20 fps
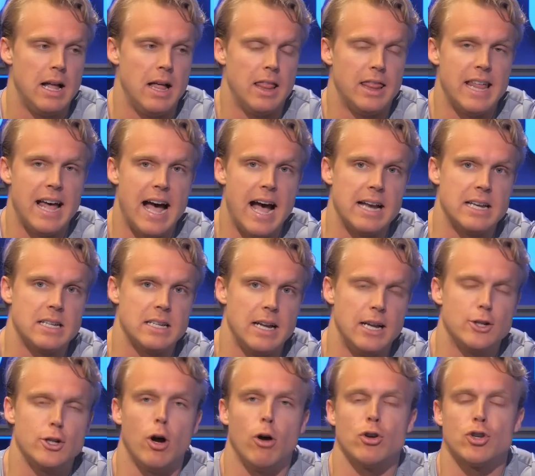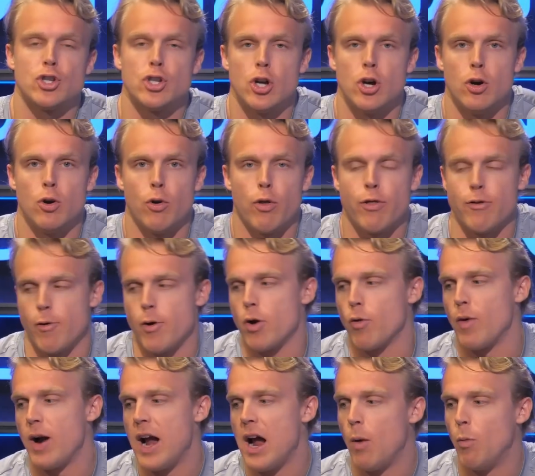that is also thrown
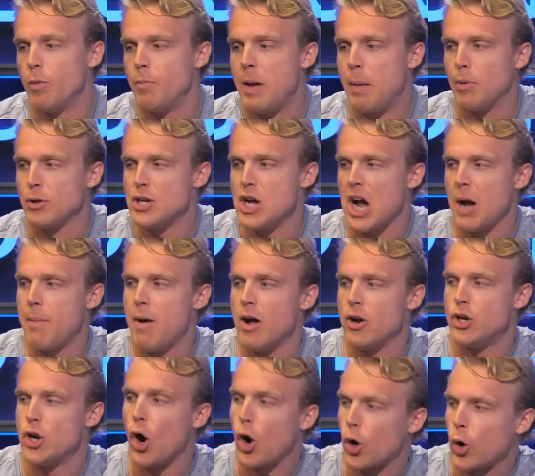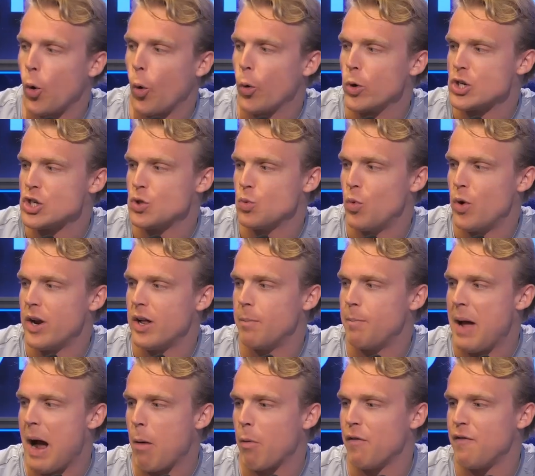around when people talk about dark horses winning
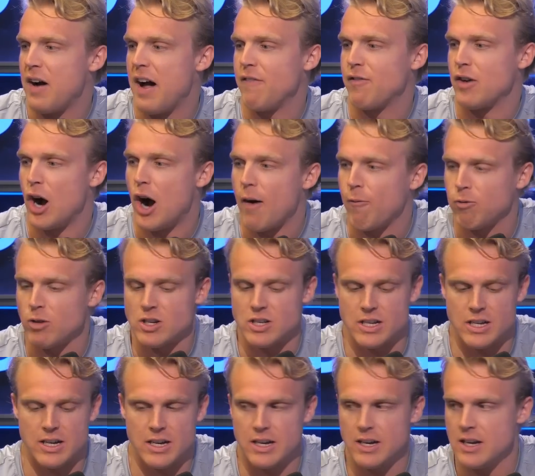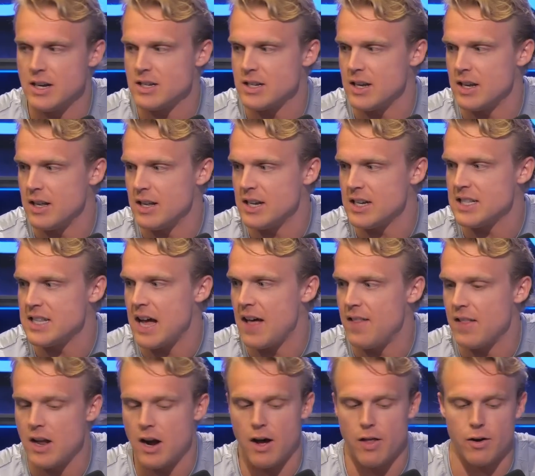Power Five conferences and this, that, and
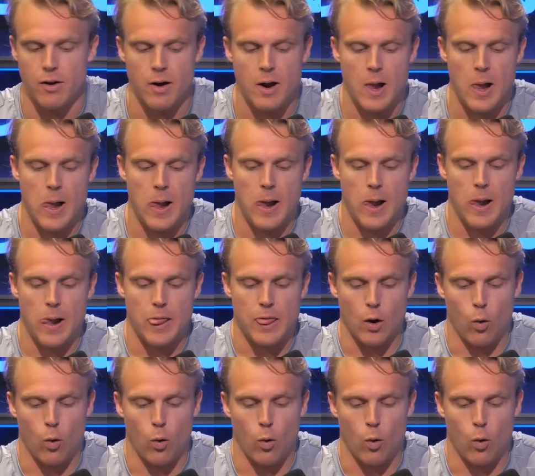the other. The